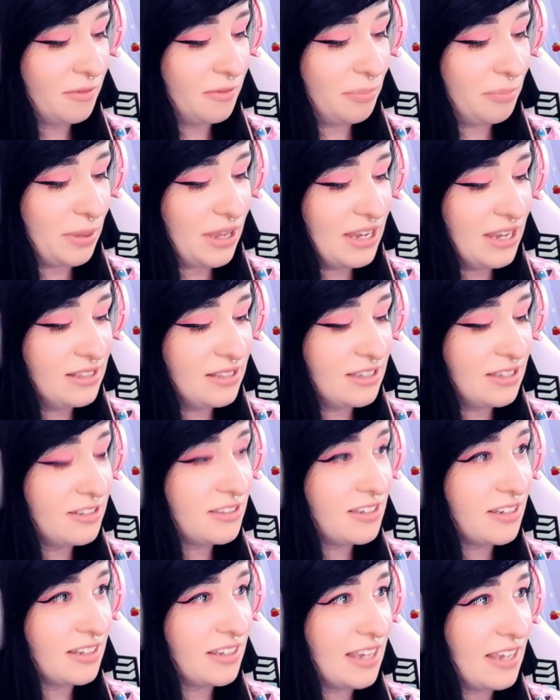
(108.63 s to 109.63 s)
baked
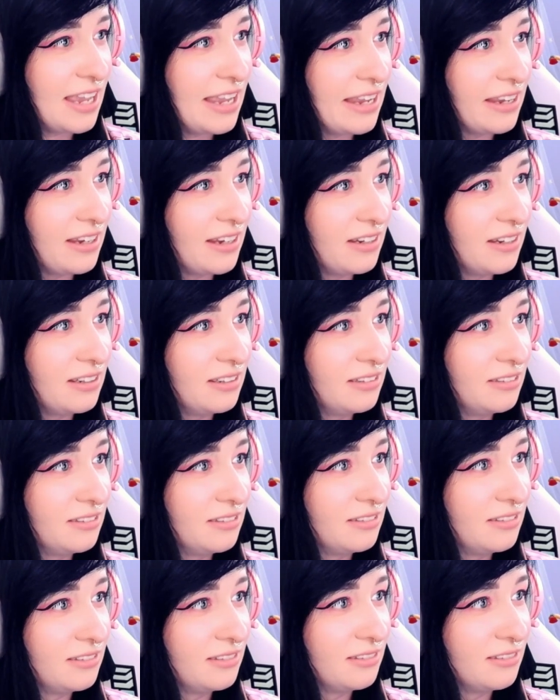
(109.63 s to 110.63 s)
into cake.
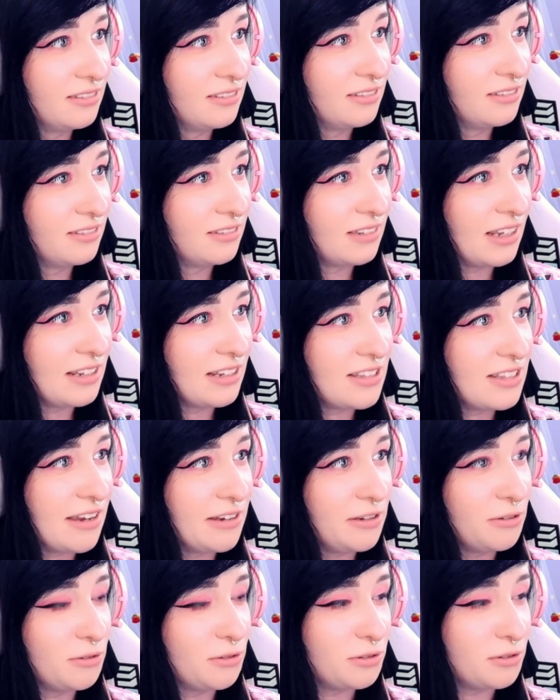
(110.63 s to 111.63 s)
That's
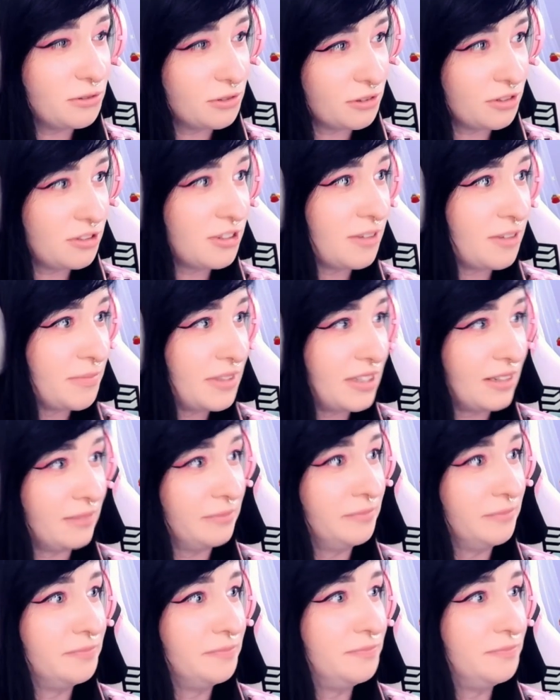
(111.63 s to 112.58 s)
how you Google something.